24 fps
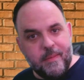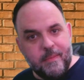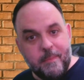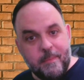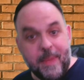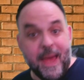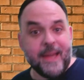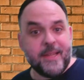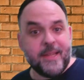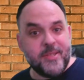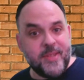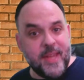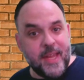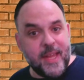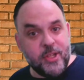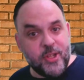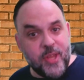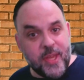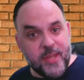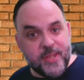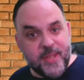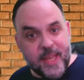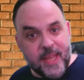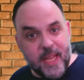Backstage,
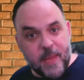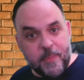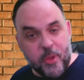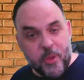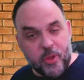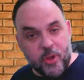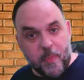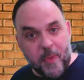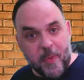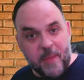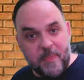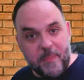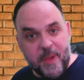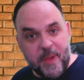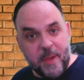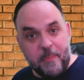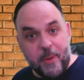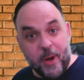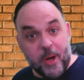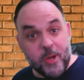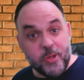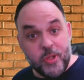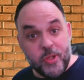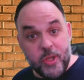they set up that there might be a
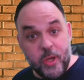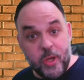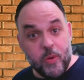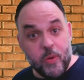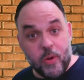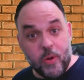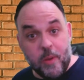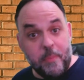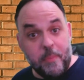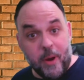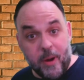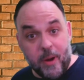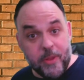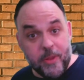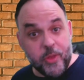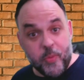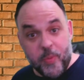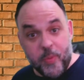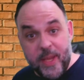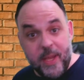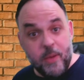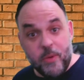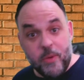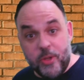part 2 or a part
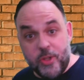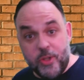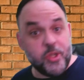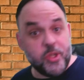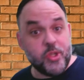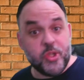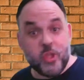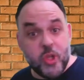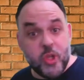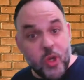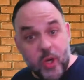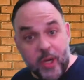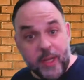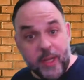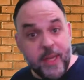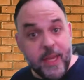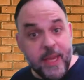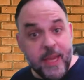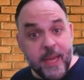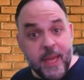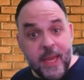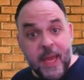3, which is good.